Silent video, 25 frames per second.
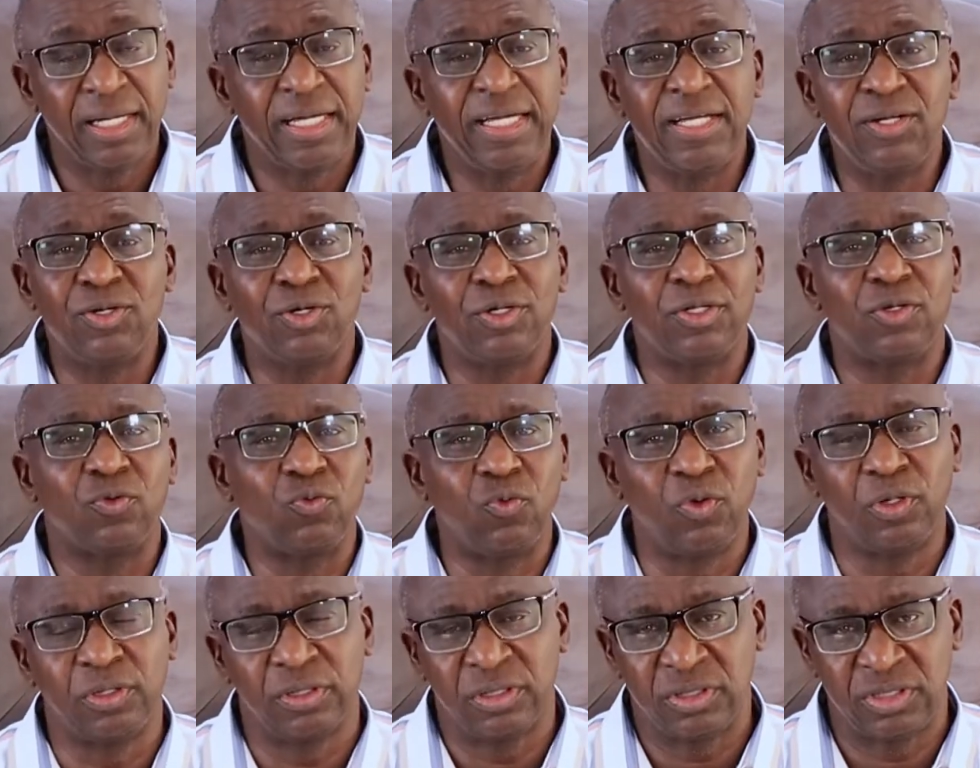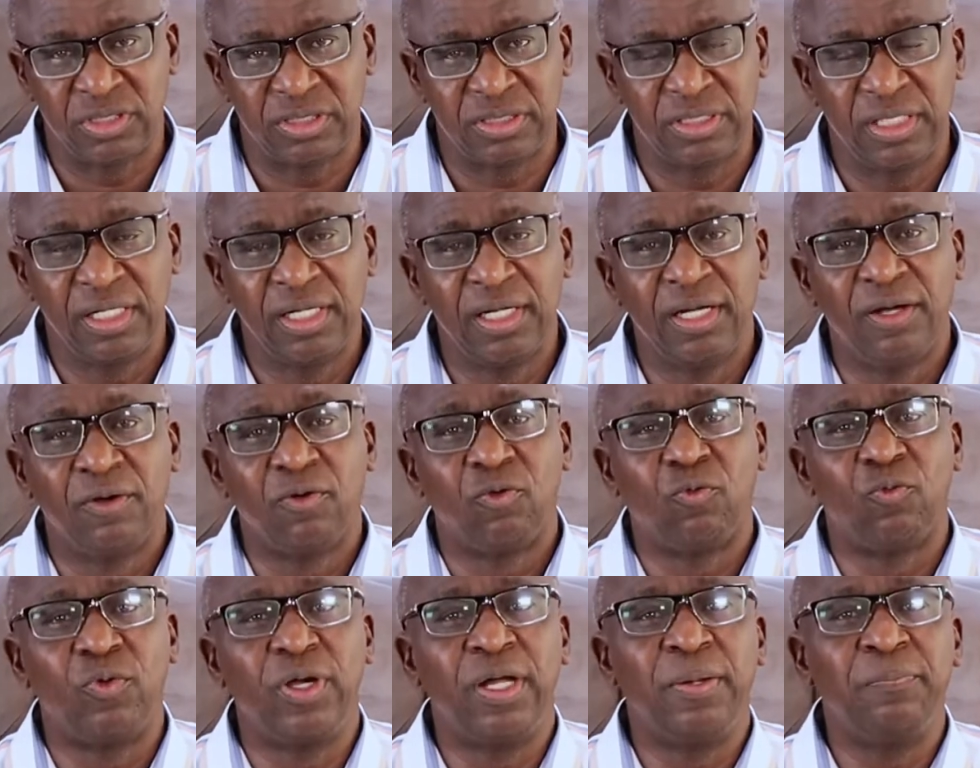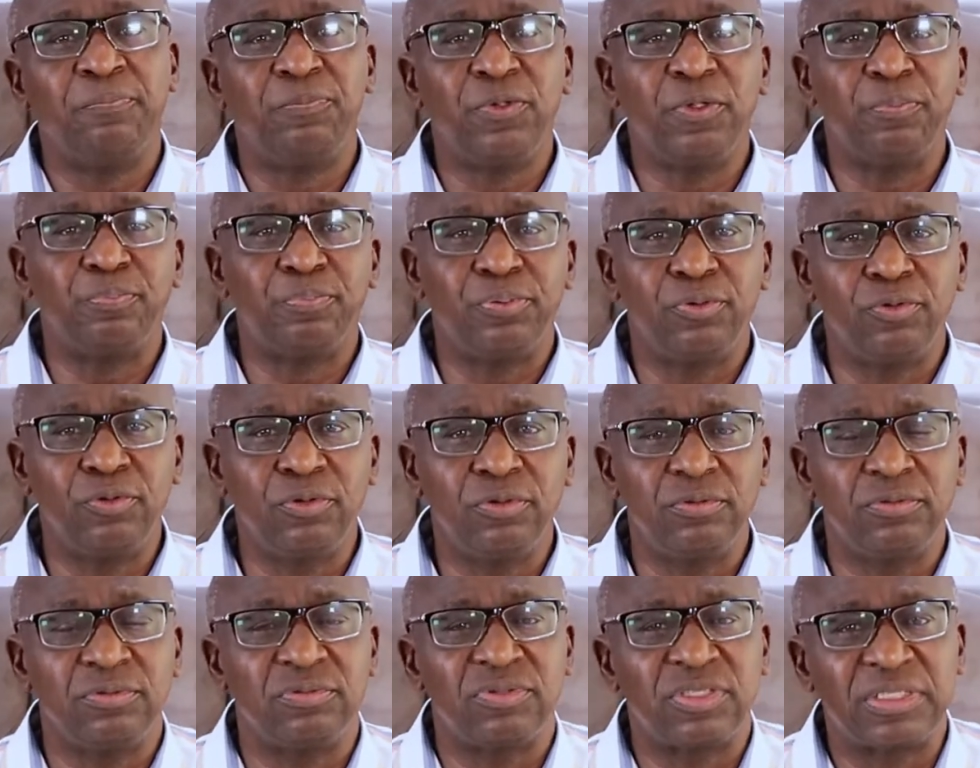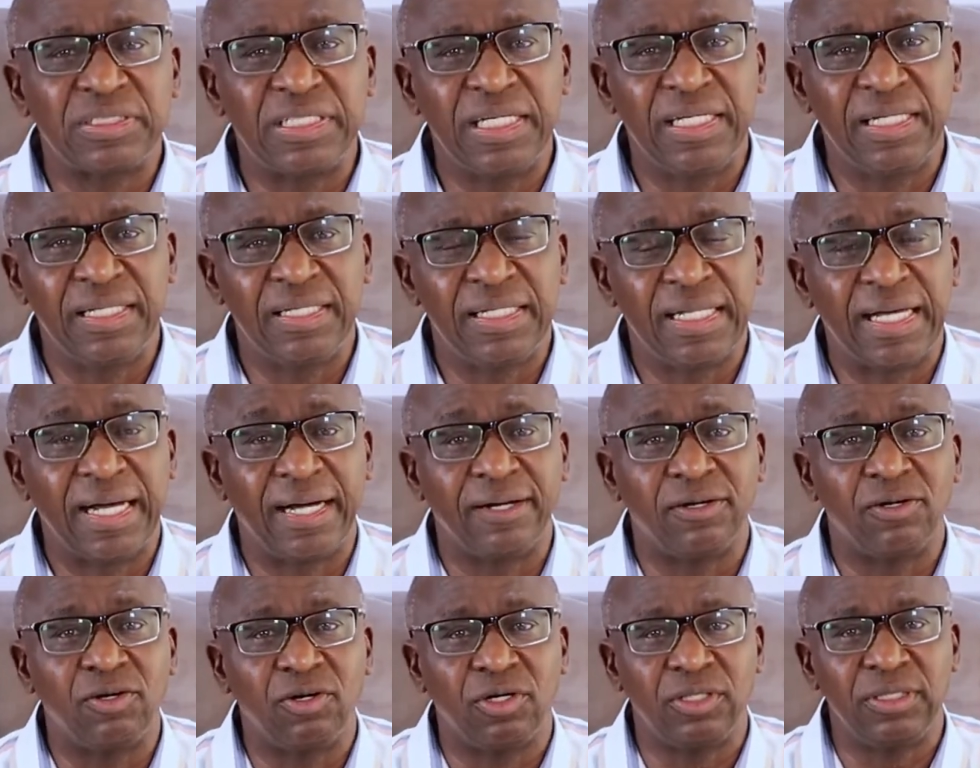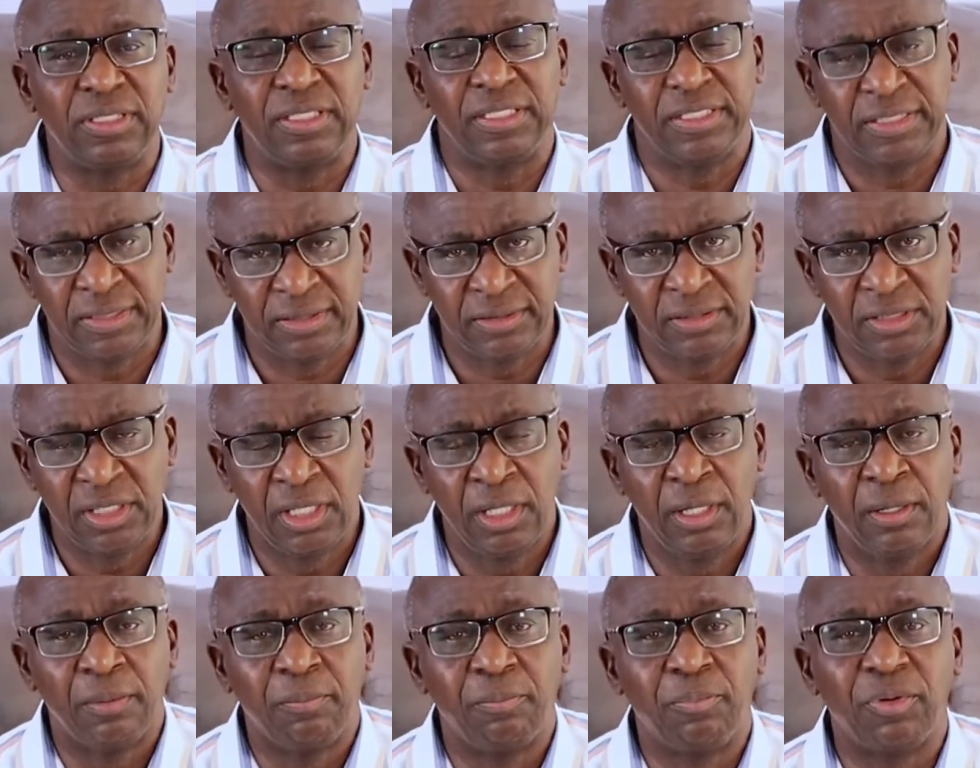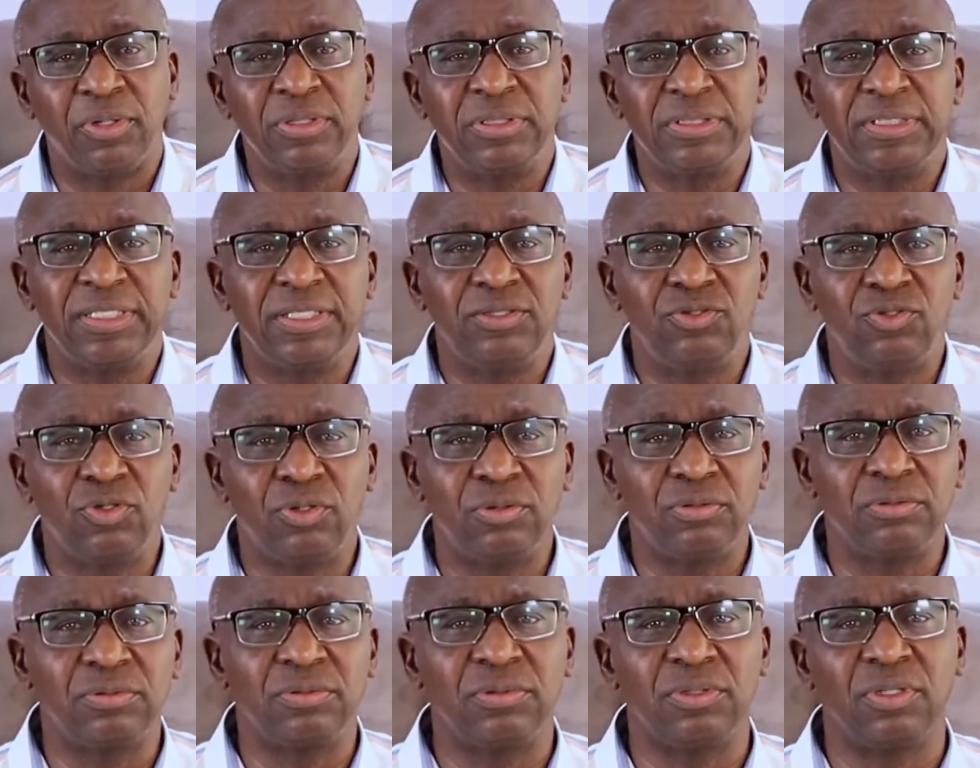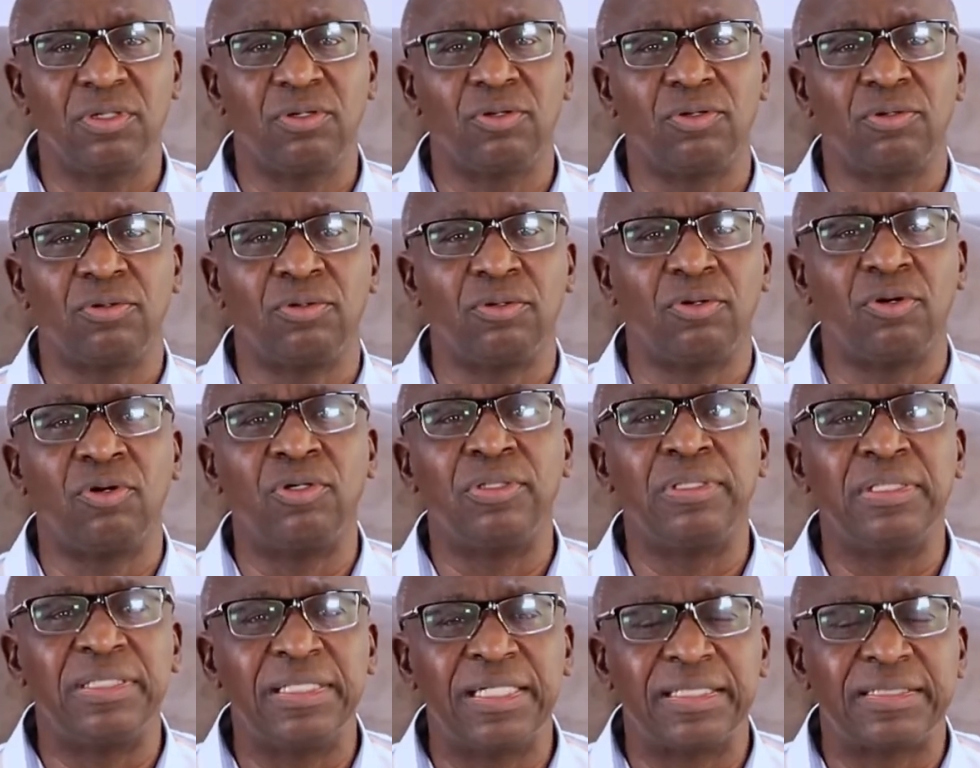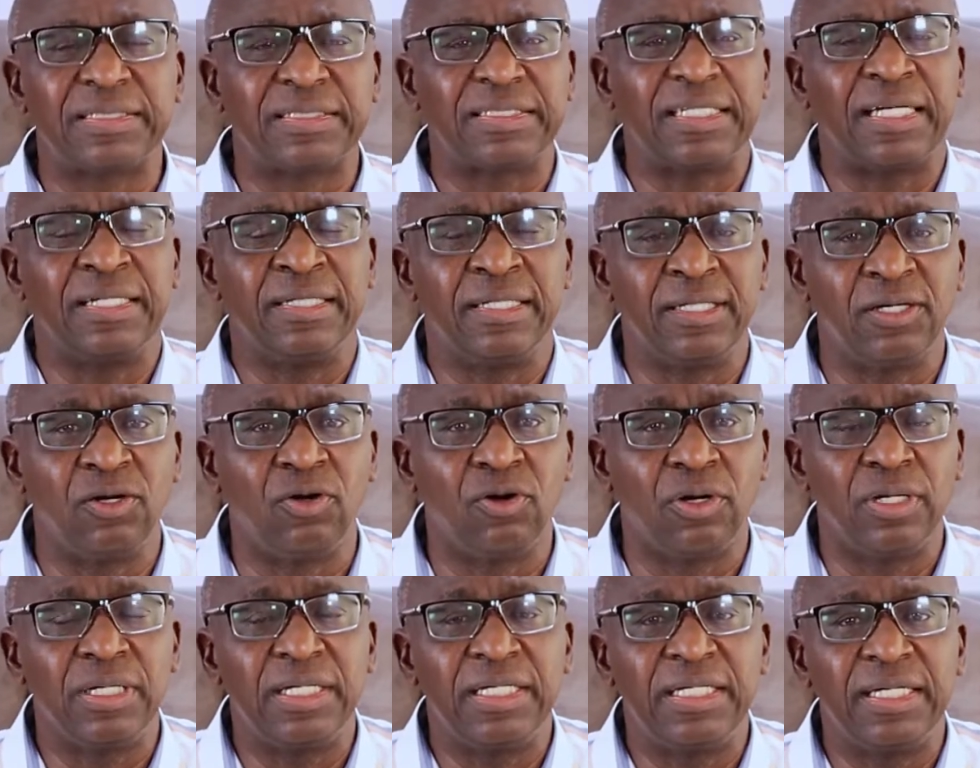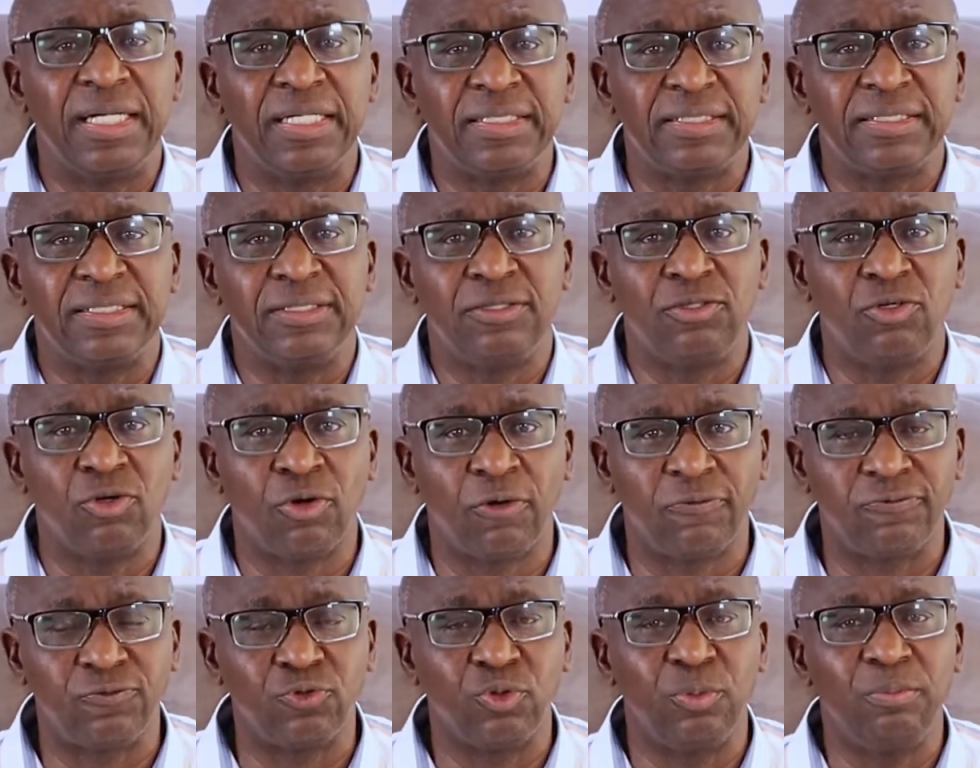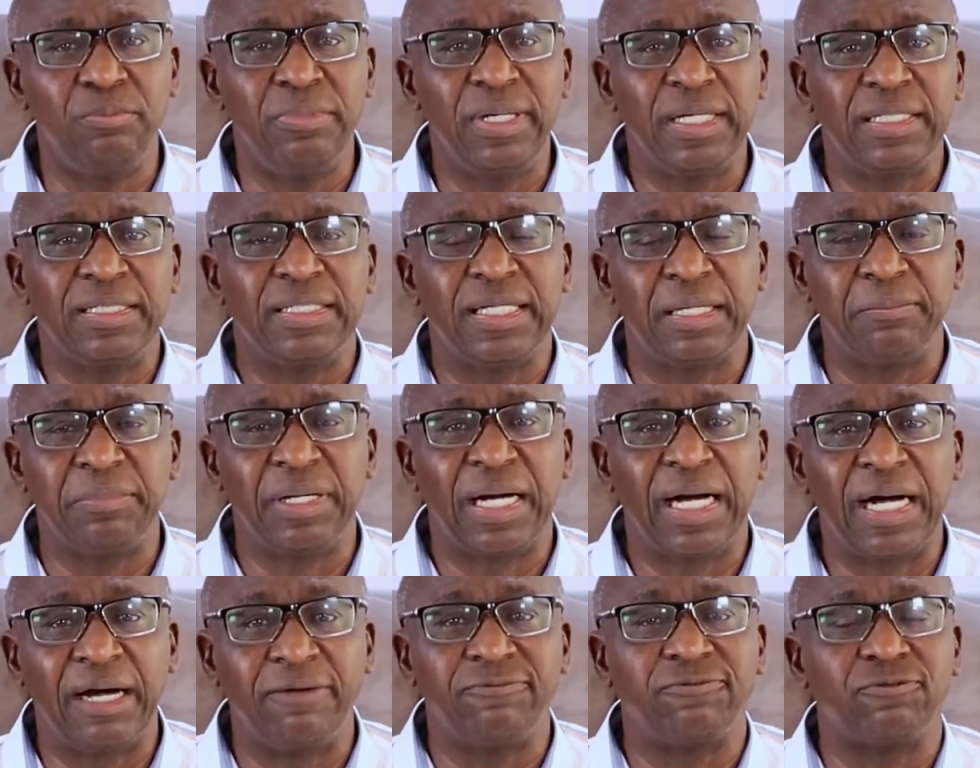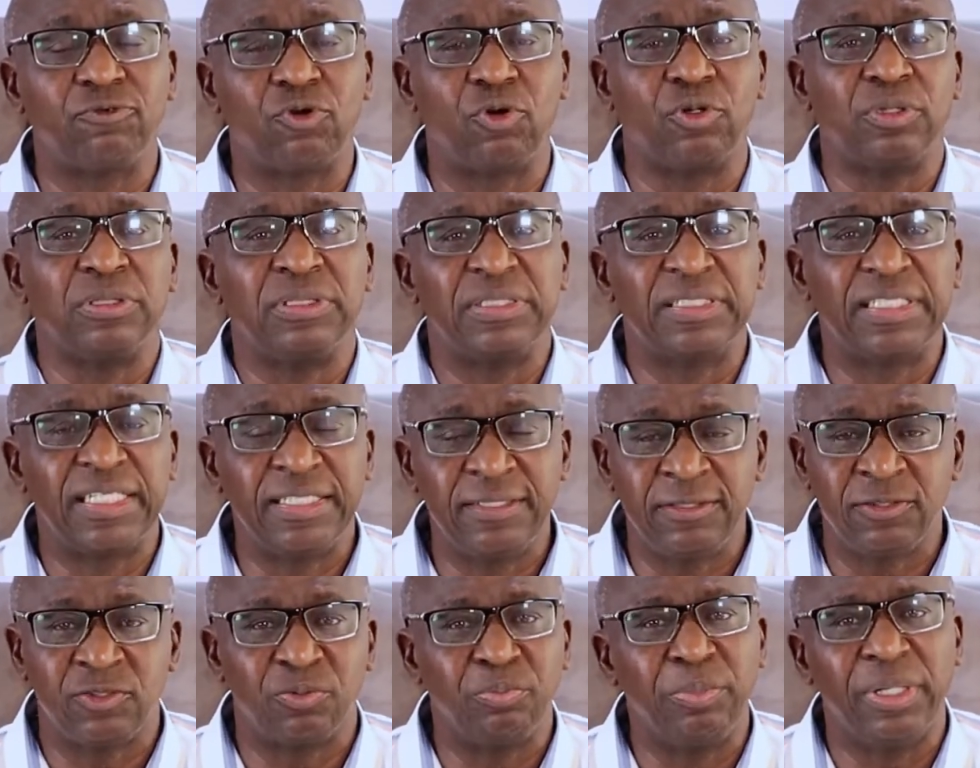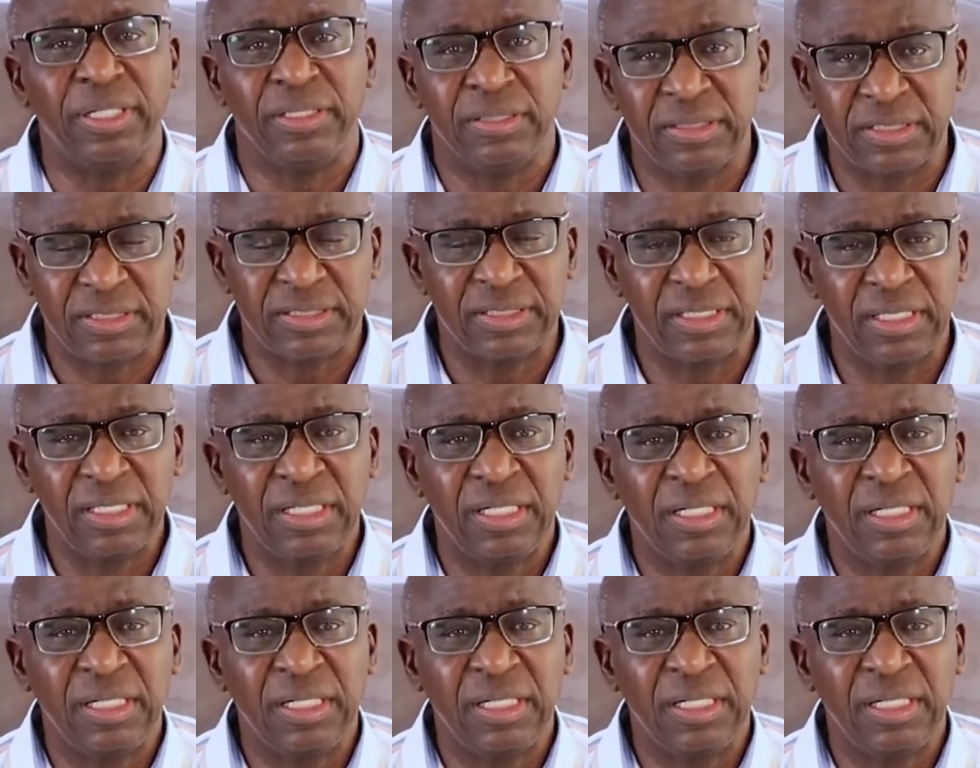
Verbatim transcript: In other words, when people say they are godly, but they don't understand the godliness enough to make them have contentment,